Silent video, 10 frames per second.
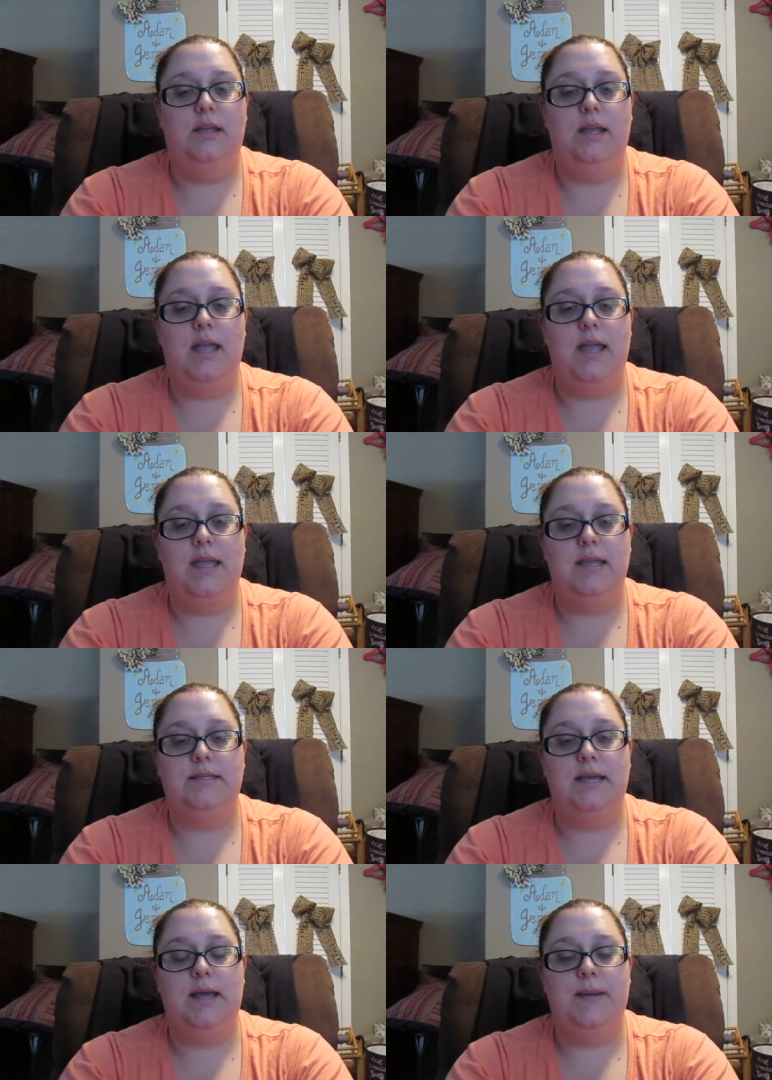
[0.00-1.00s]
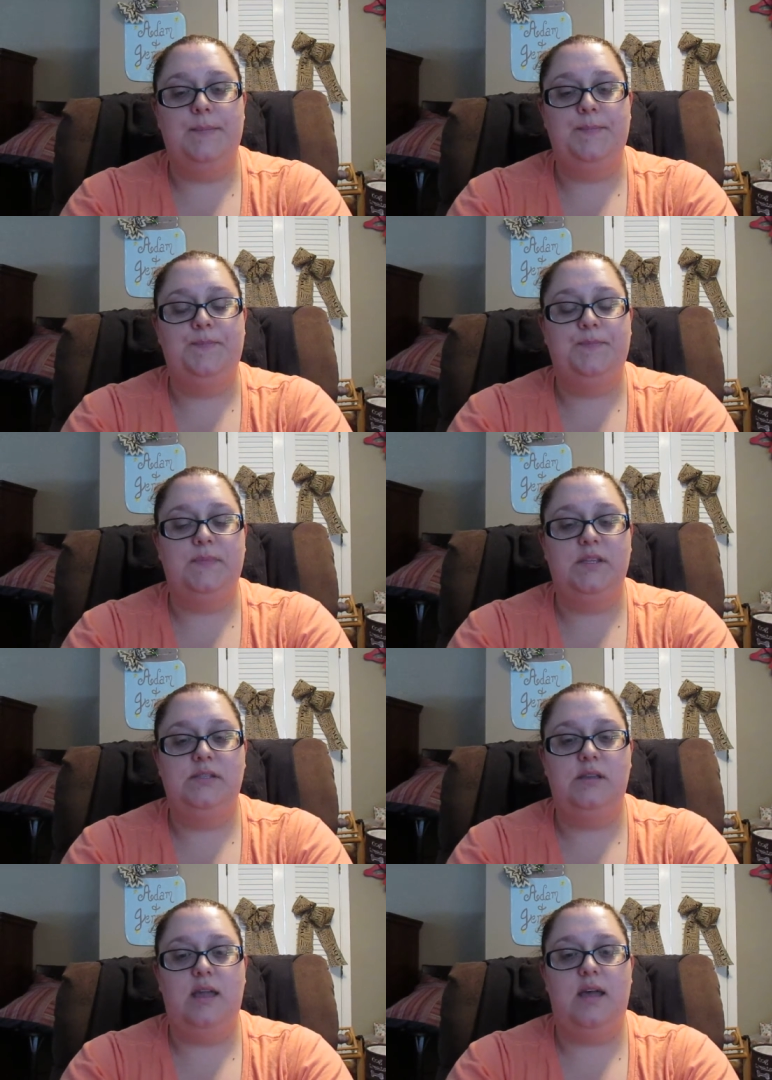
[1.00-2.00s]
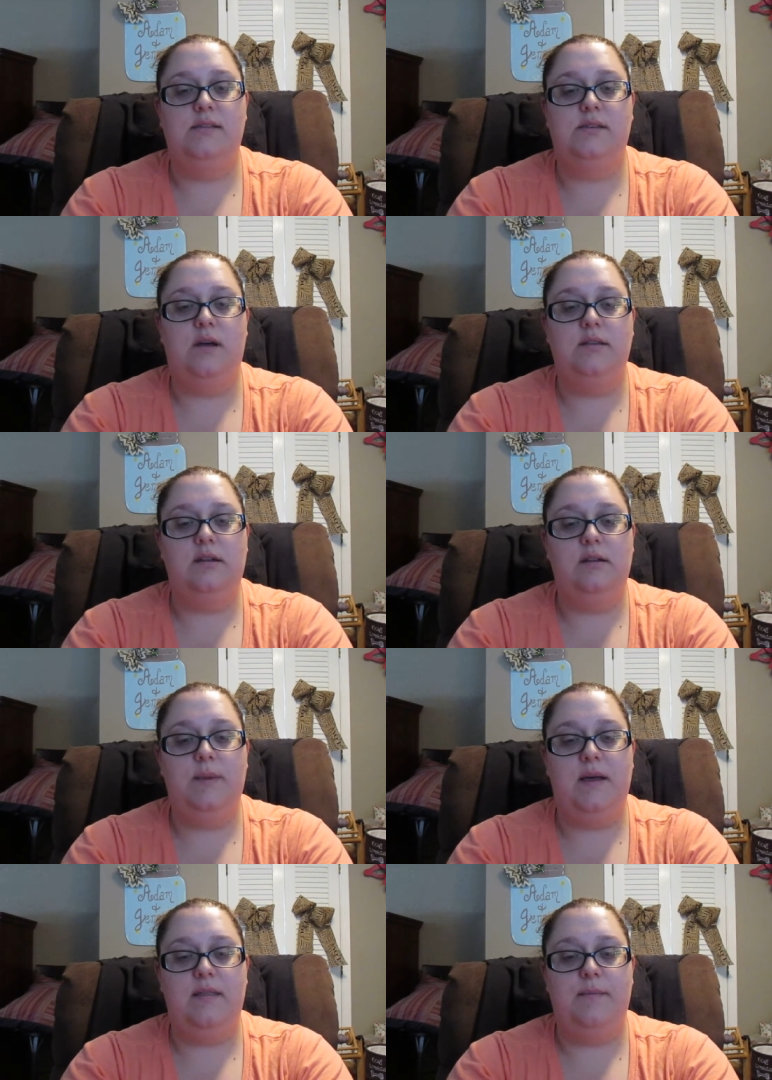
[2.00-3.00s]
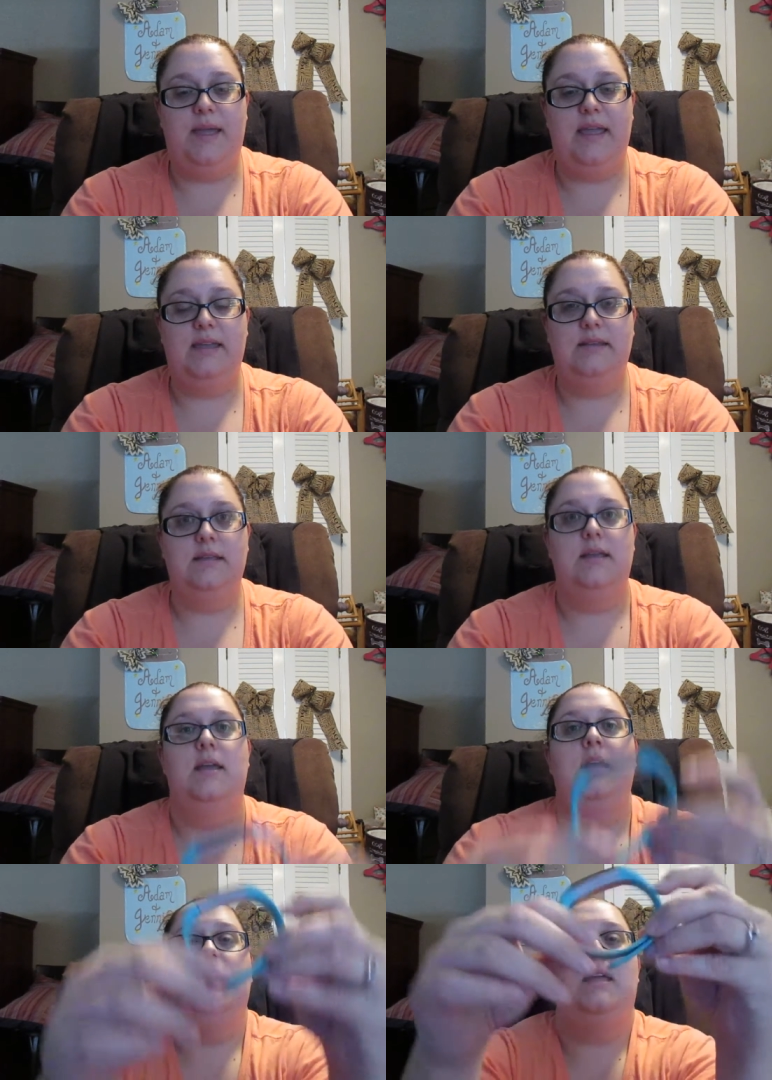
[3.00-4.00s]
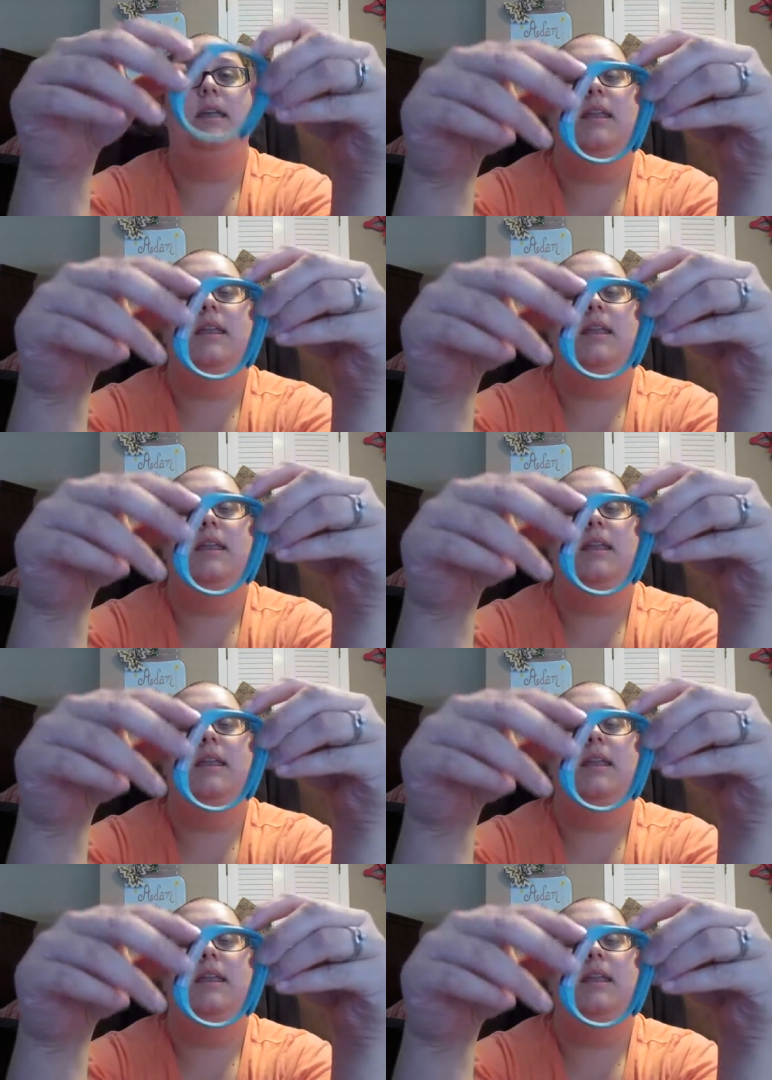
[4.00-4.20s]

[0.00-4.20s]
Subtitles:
And so yeah, so I'll talk about the band. It